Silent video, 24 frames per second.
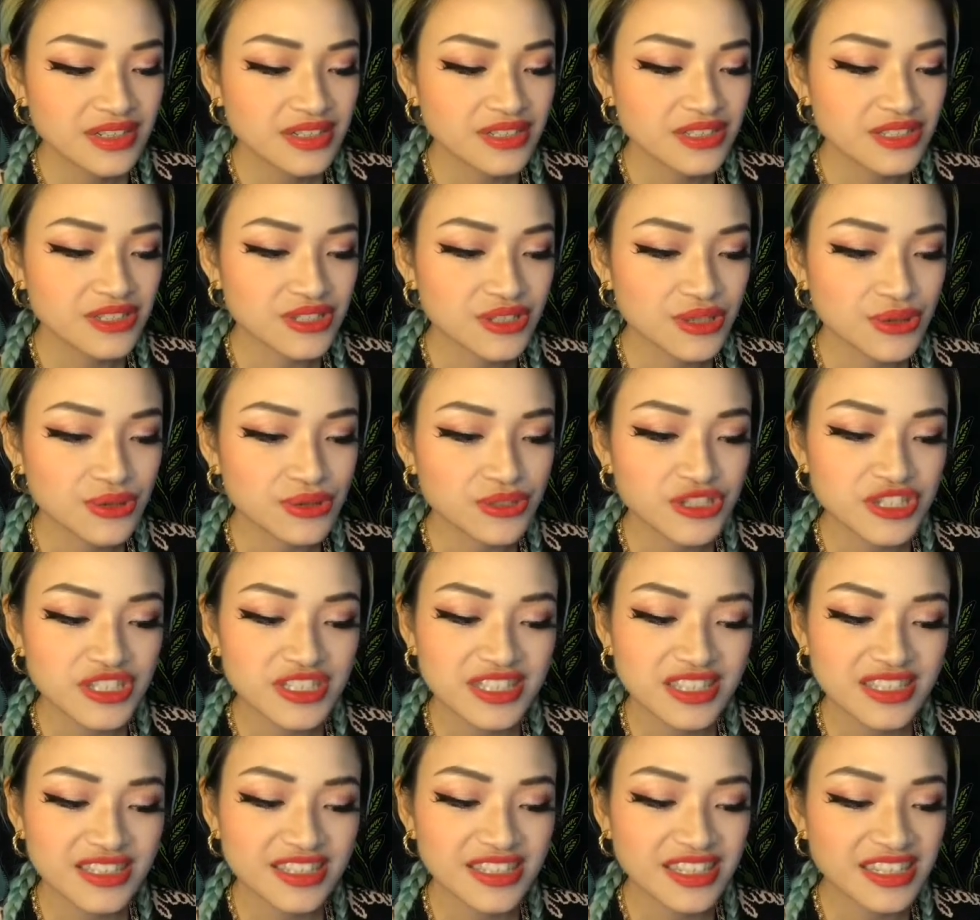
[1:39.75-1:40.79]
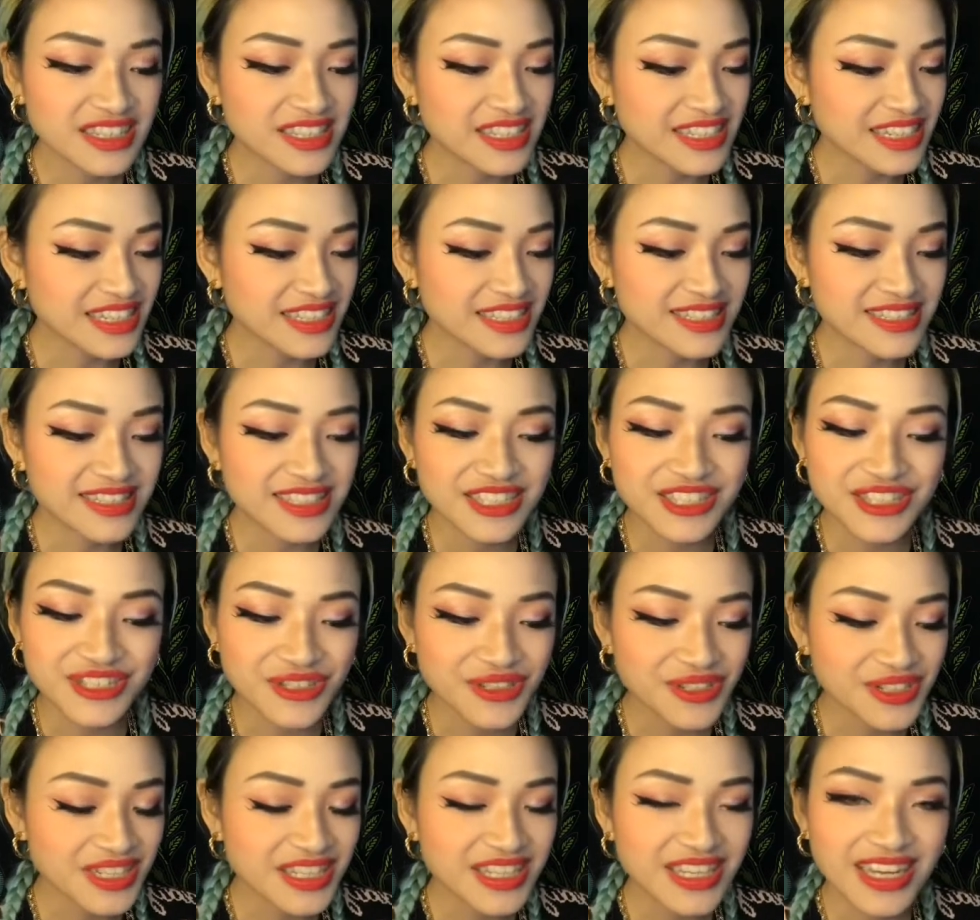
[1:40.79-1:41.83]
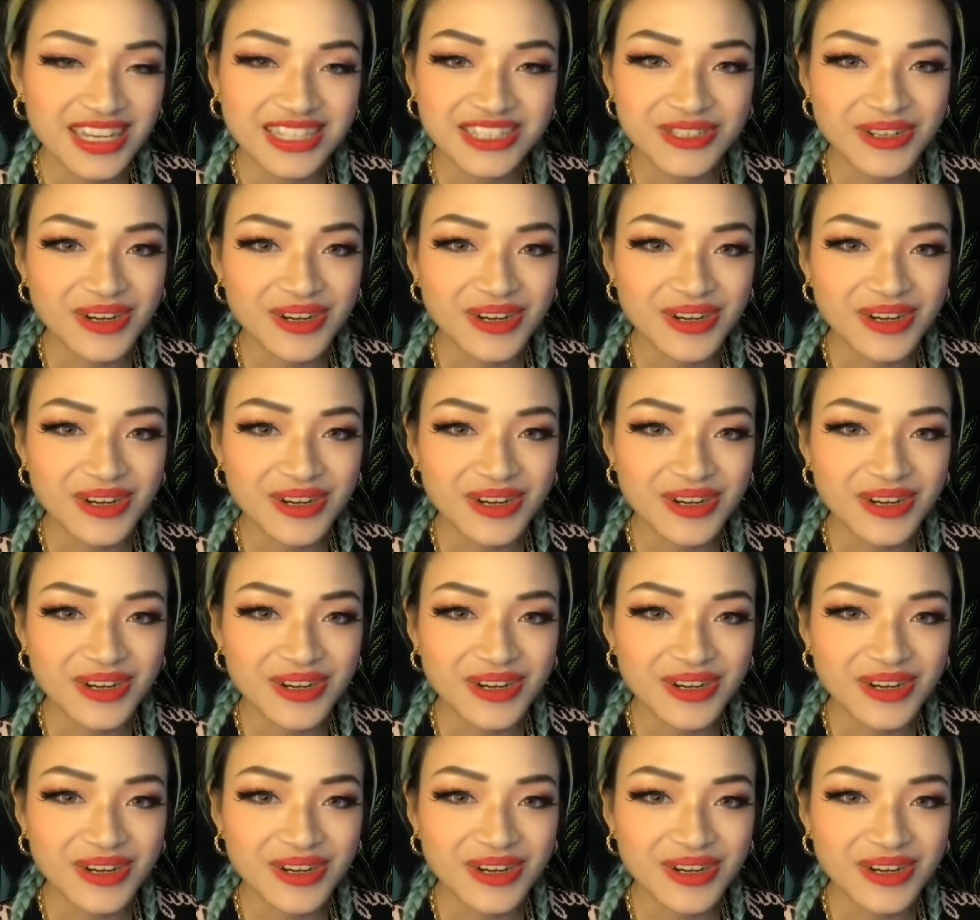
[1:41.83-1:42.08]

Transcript: So you just key in 630 as your